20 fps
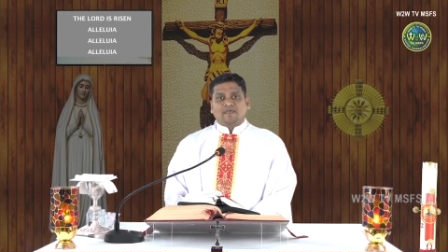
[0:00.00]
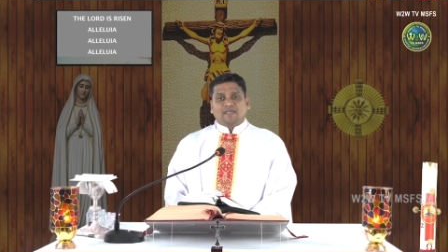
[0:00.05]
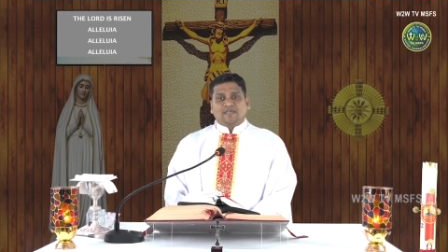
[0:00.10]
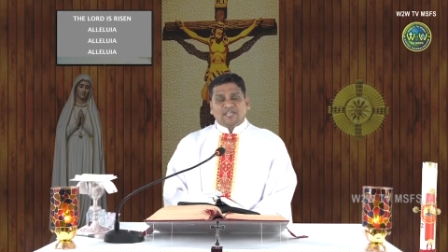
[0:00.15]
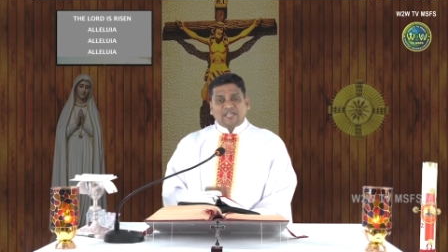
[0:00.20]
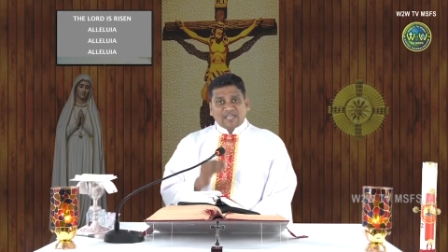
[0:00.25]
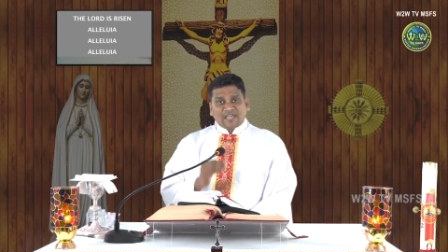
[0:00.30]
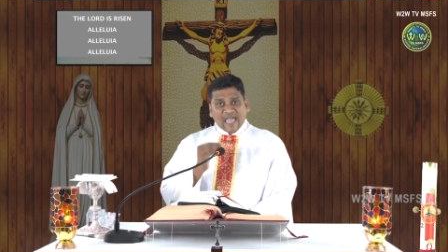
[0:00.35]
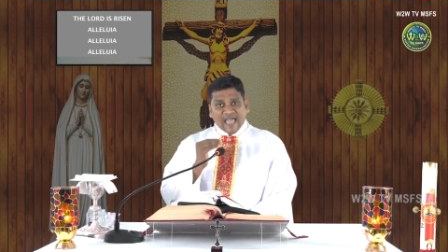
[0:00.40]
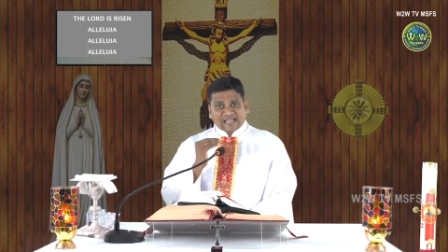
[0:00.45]

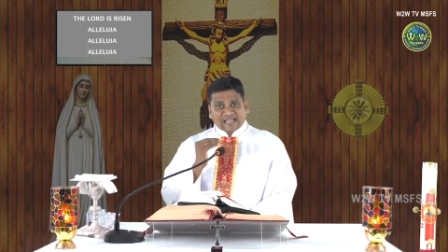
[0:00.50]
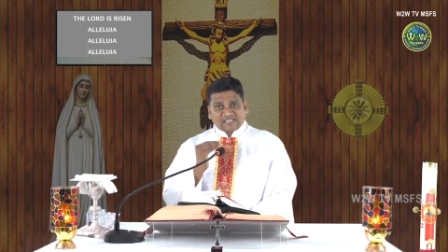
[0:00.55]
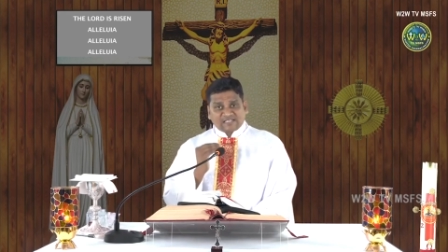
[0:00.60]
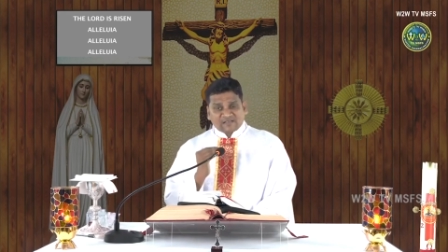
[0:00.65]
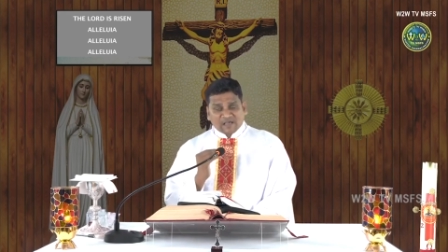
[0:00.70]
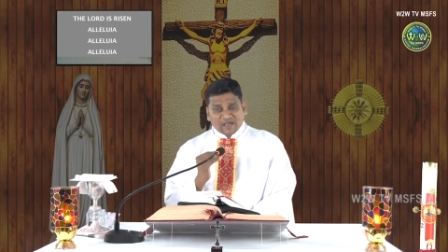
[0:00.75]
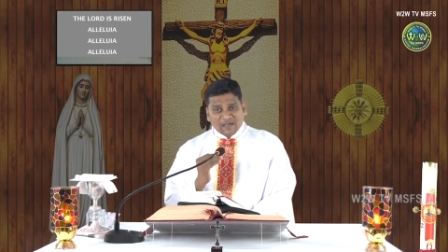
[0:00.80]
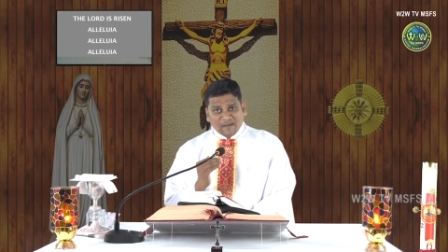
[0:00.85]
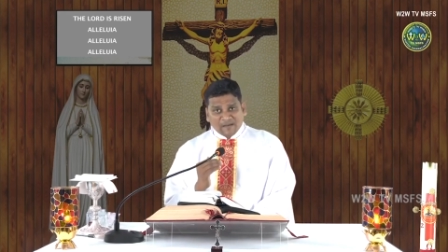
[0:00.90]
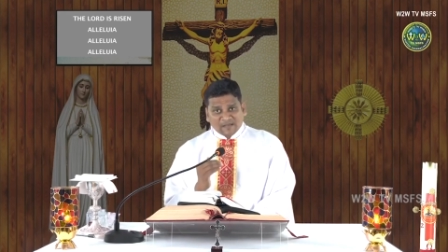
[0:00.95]
He
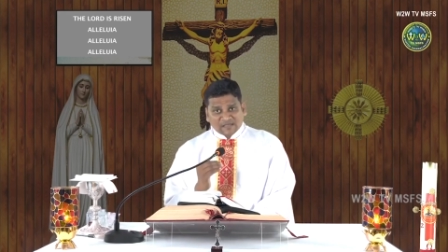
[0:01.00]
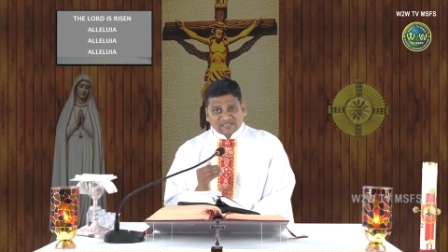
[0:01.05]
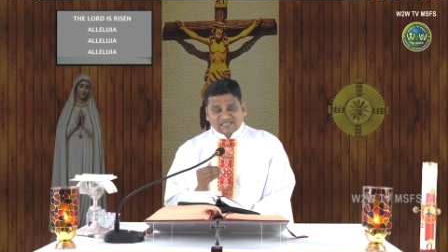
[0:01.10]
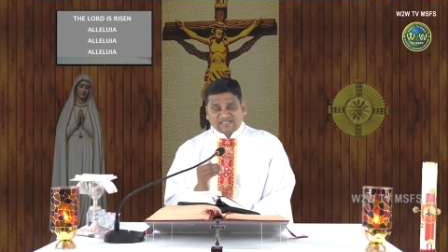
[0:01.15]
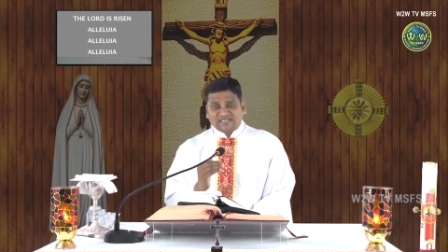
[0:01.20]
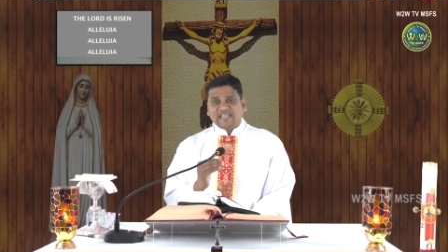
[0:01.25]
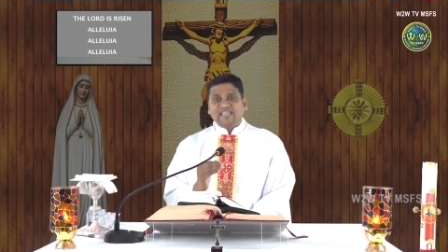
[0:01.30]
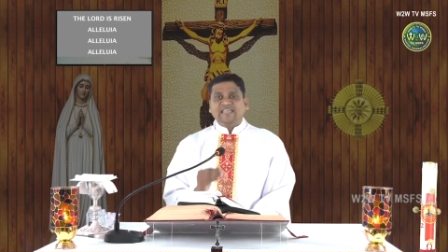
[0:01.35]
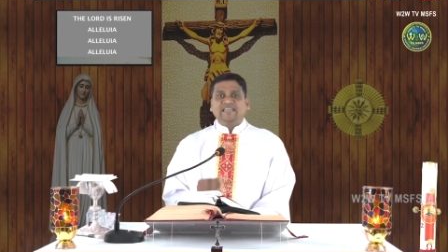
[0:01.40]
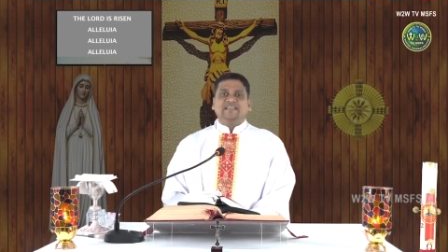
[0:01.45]
has
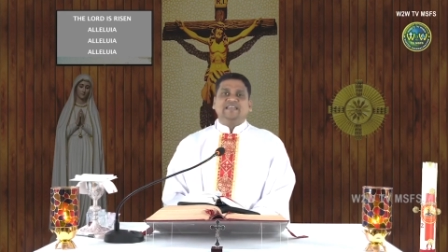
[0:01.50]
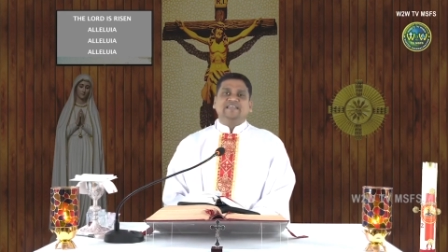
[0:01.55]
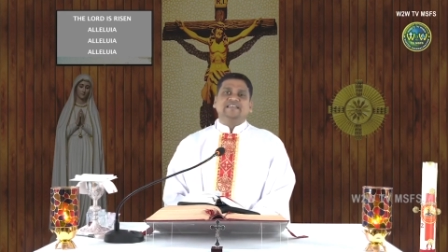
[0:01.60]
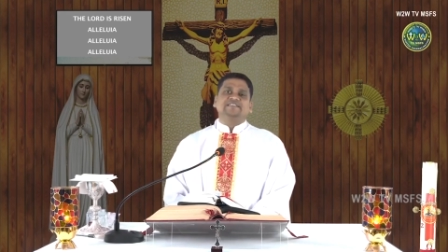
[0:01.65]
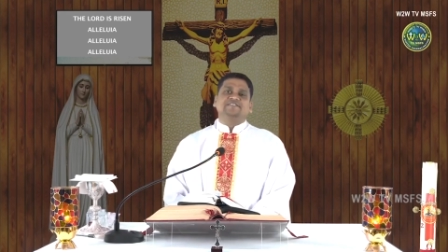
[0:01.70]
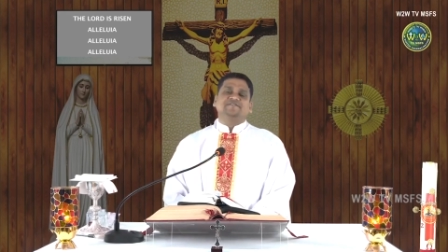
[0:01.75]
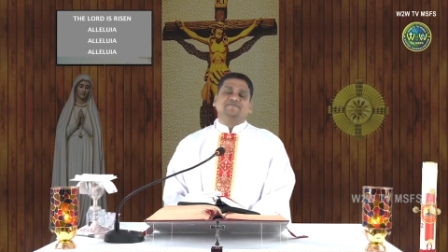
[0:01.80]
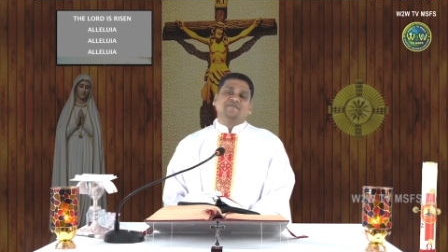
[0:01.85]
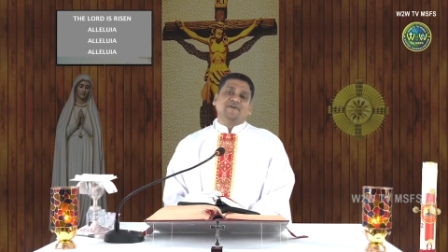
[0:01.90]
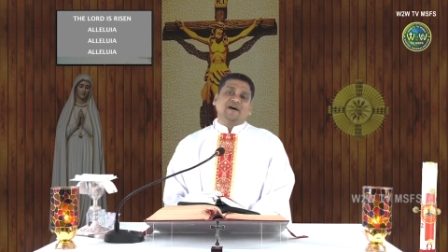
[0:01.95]
seen
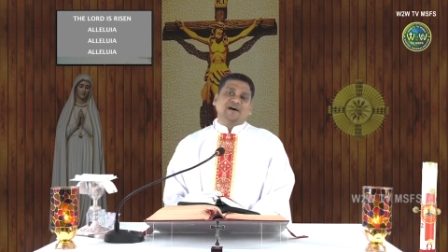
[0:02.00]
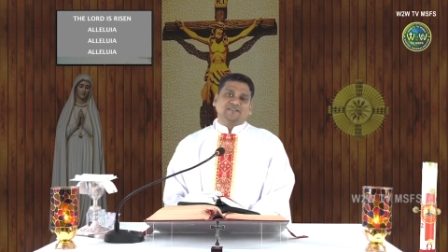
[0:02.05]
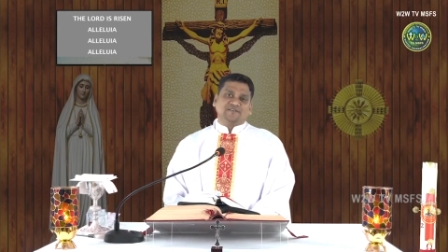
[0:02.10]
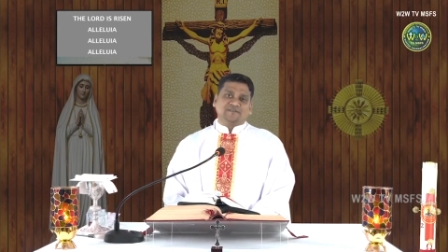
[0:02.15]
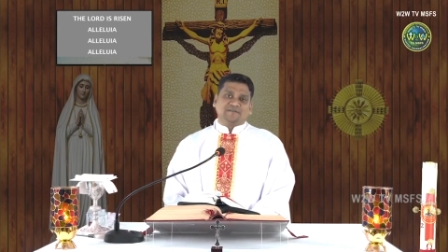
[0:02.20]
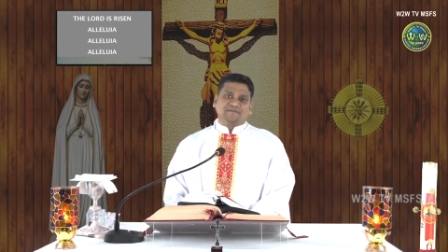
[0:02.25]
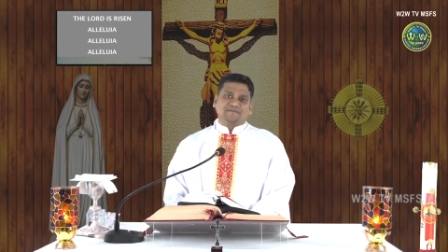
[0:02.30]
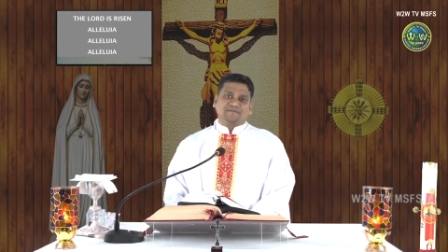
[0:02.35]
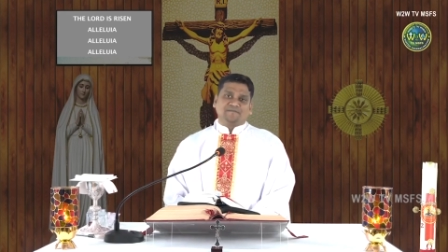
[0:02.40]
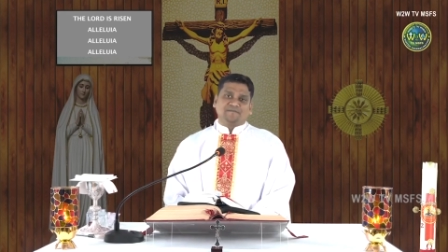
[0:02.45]
his
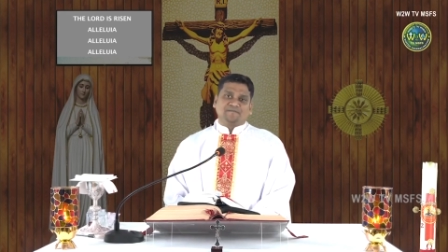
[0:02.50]
Father.